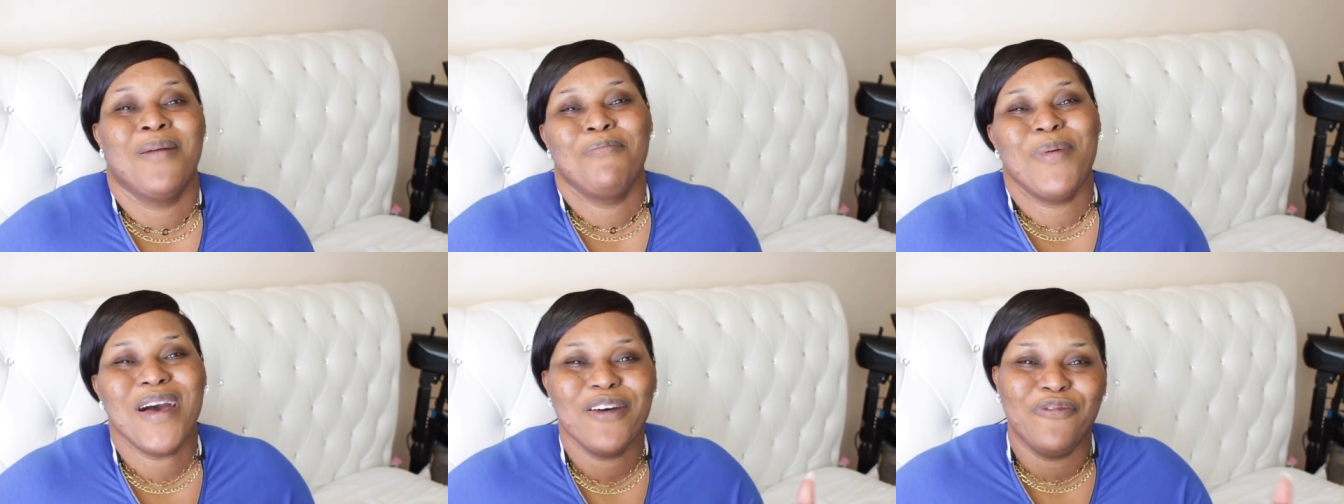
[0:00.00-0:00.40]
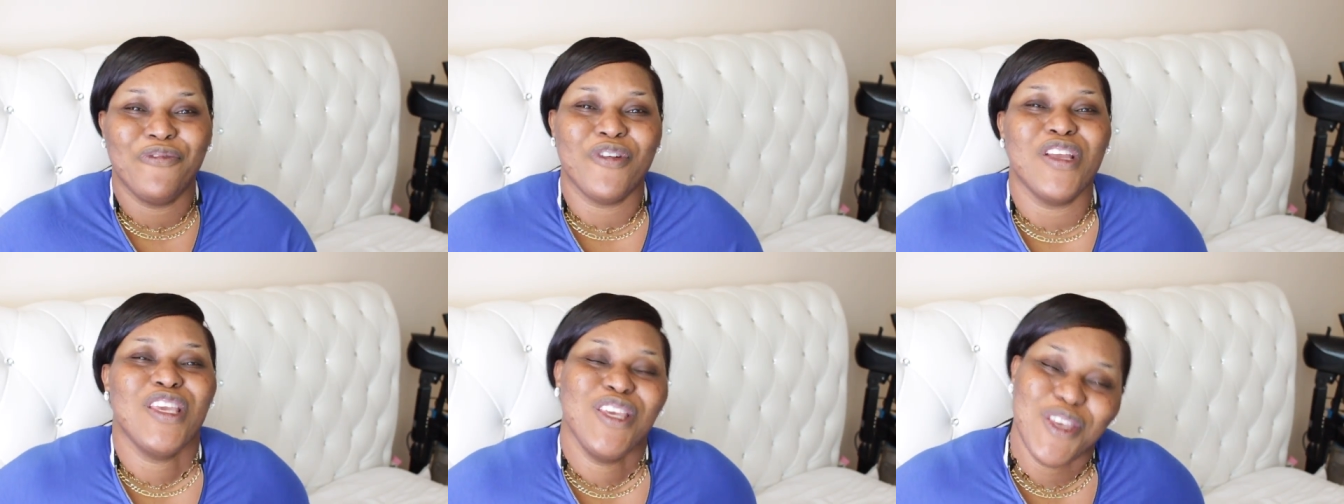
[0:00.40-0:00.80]
But
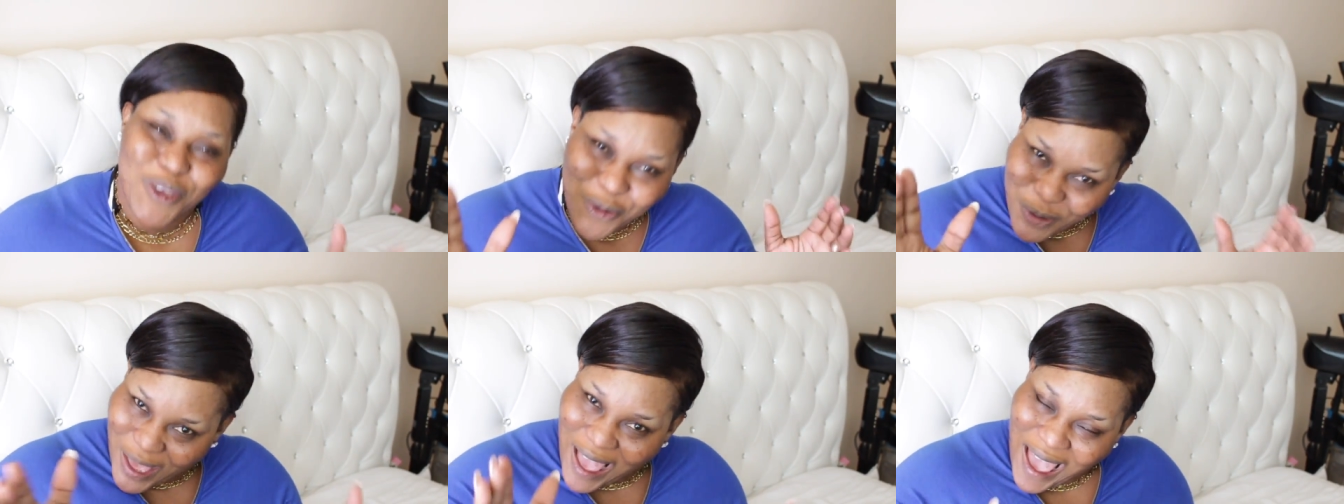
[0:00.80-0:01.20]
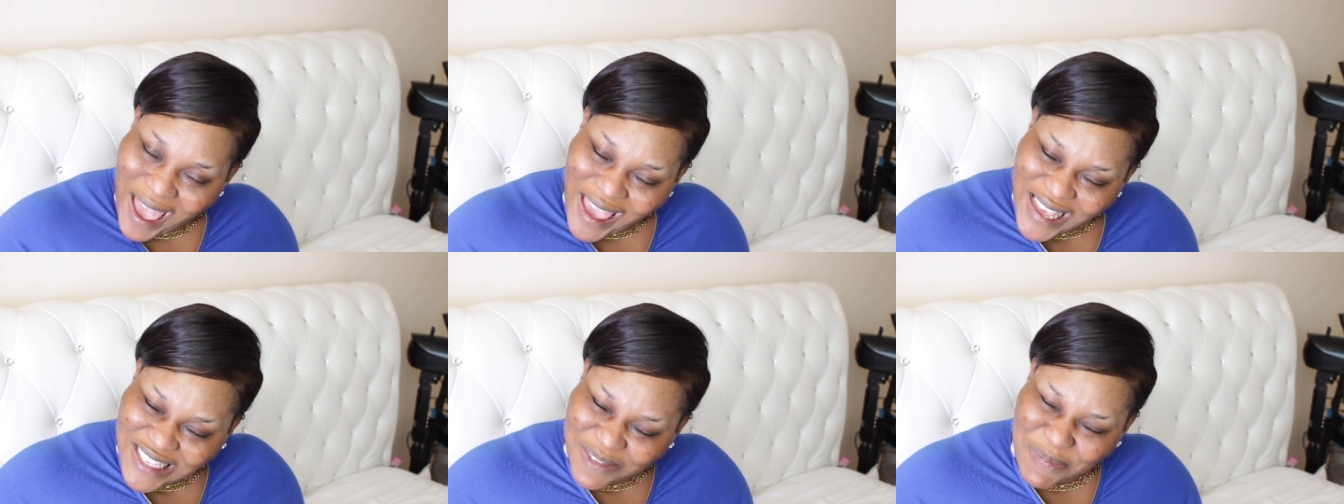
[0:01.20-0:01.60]
for you
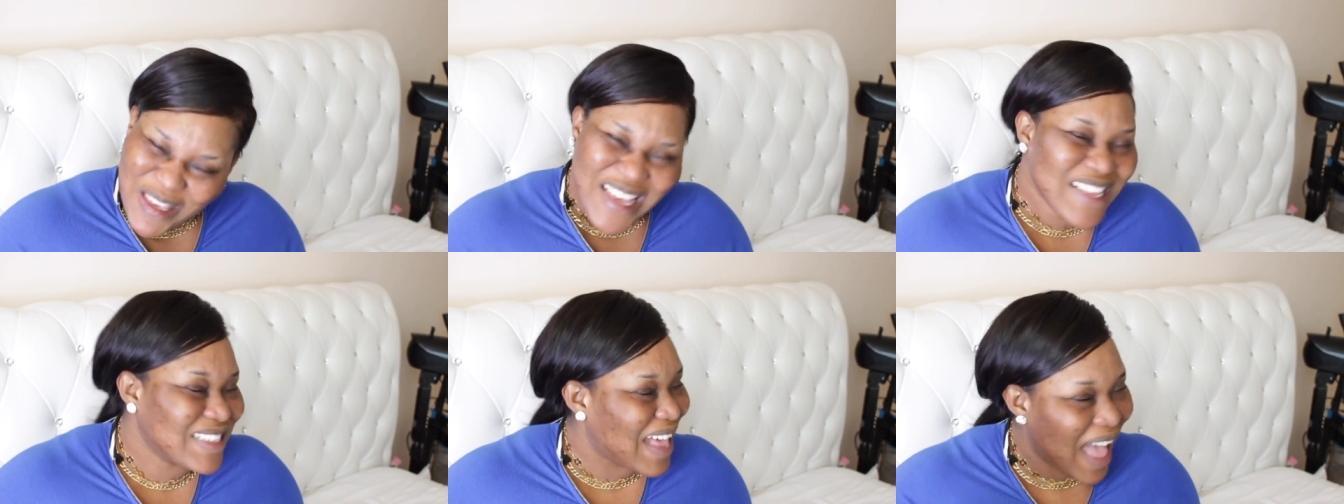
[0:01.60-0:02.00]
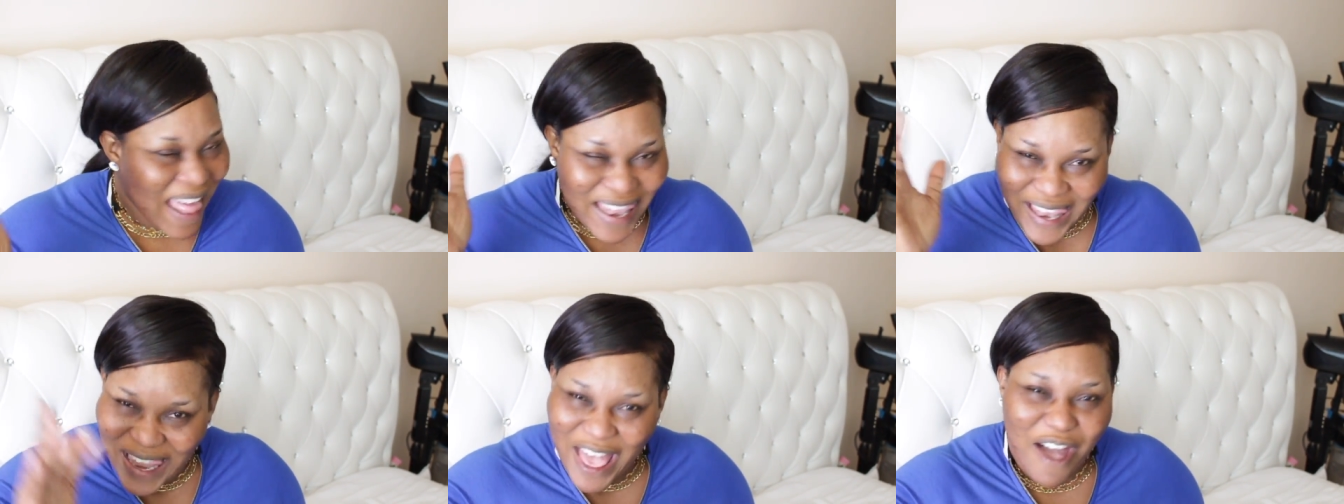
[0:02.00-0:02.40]
guys, because
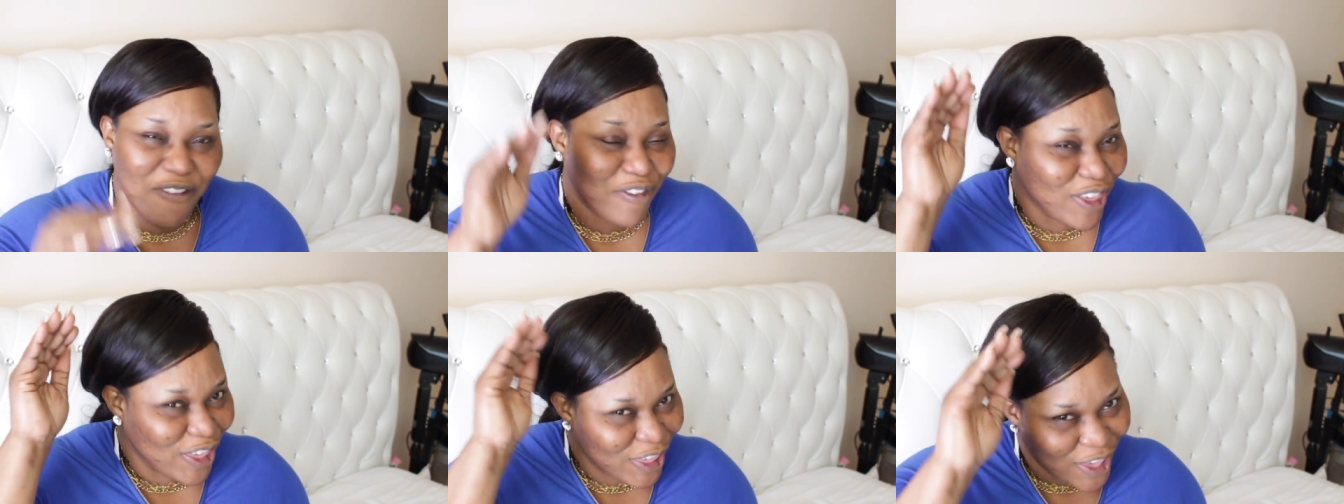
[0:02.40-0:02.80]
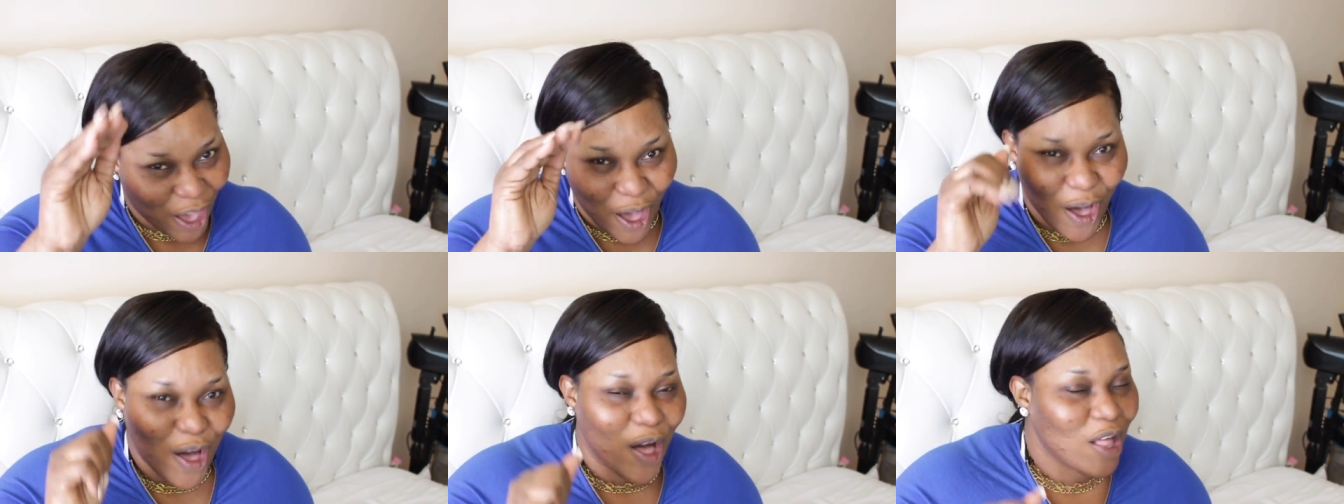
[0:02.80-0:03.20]
I love
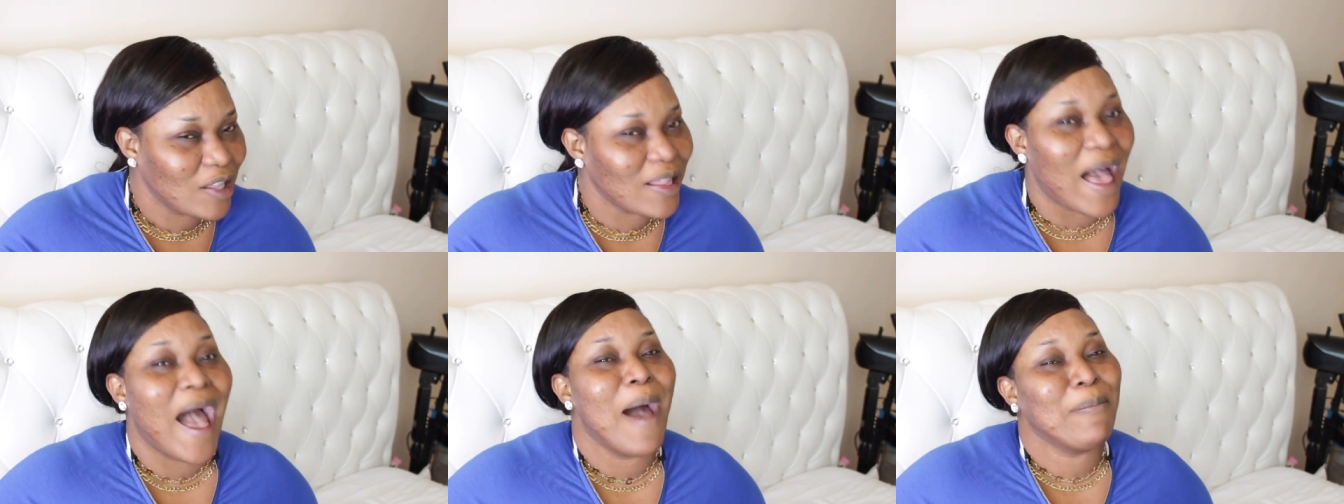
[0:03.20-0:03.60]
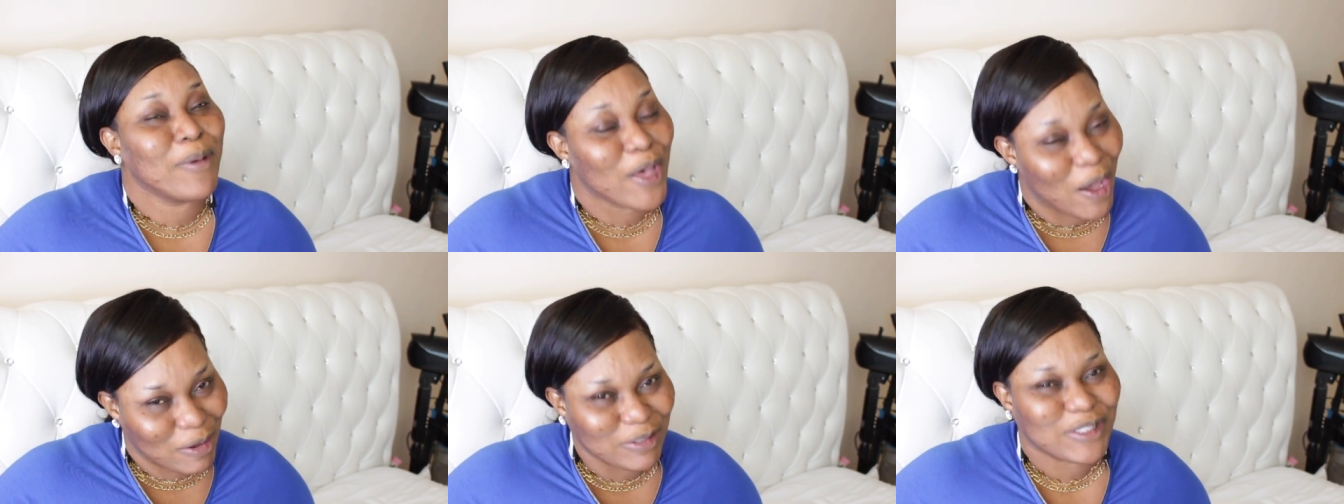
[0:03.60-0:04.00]
y'all,
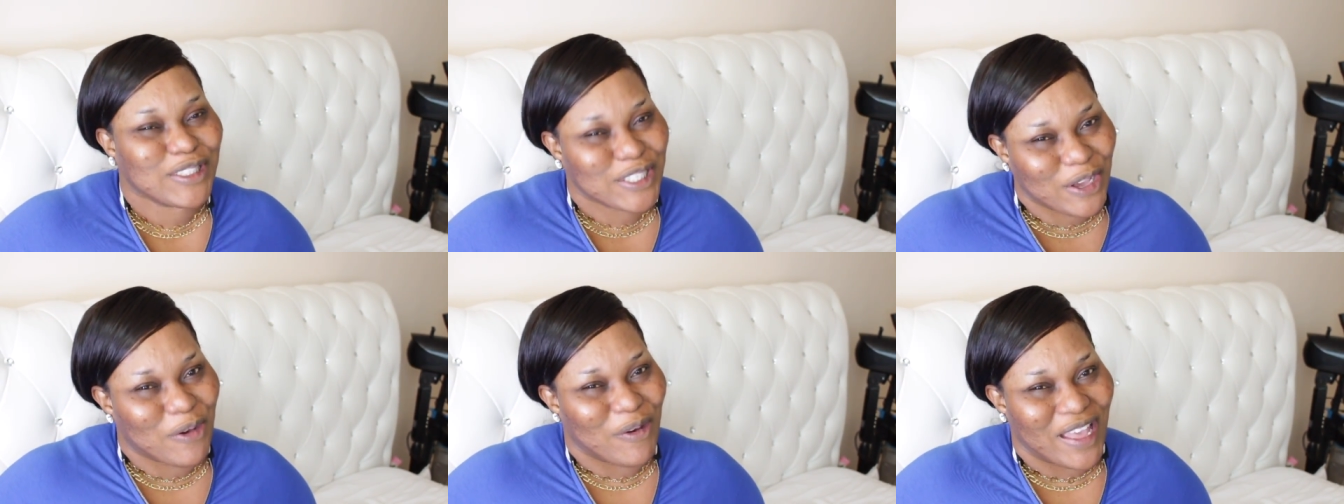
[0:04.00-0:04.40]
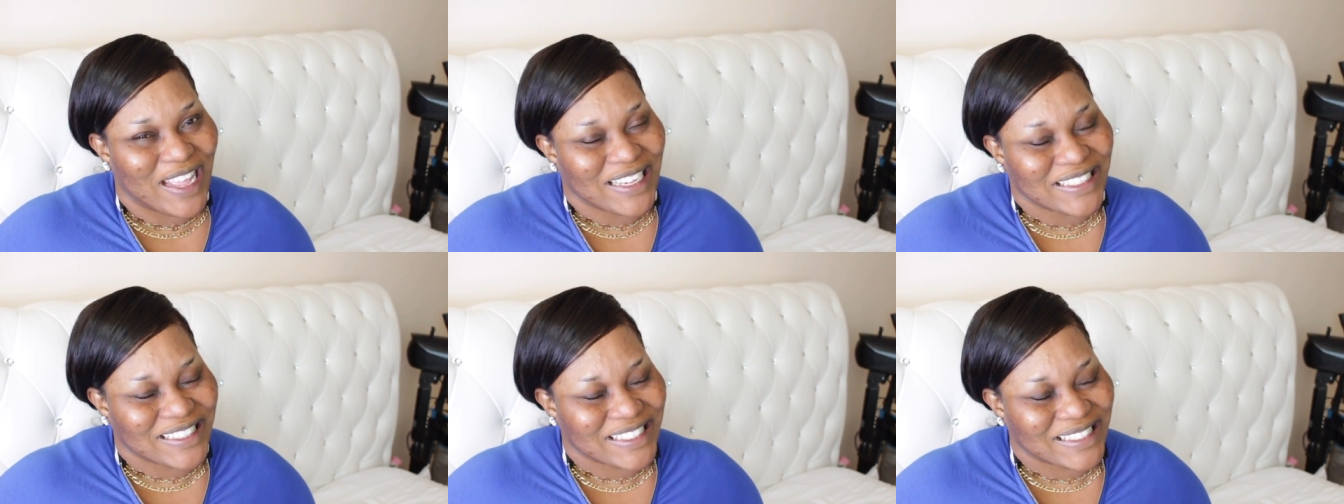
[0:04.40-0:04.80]
I'm gonna do
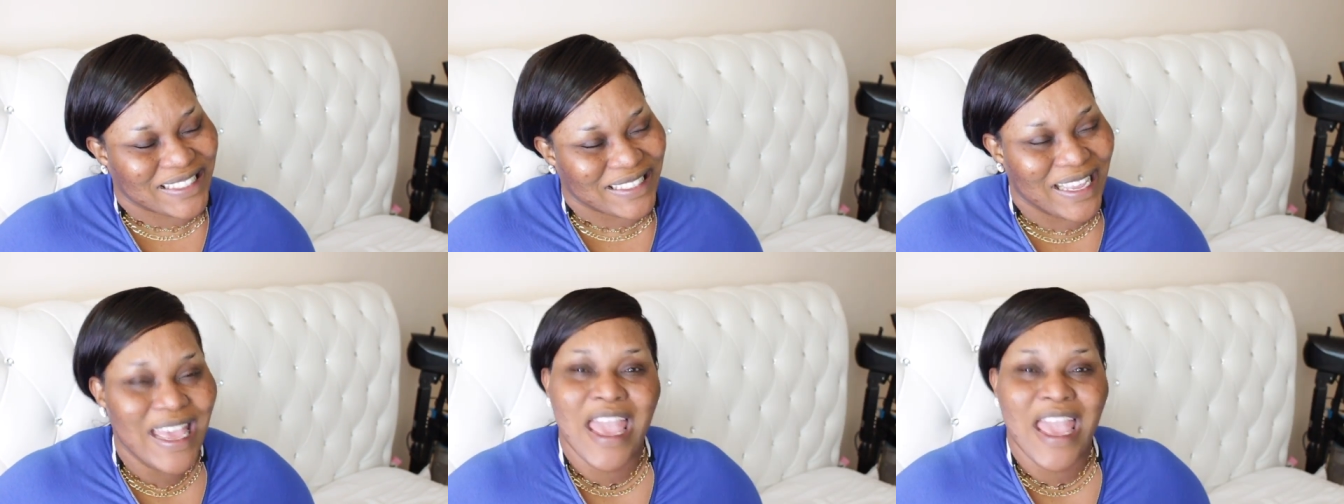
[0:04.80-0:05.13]
it.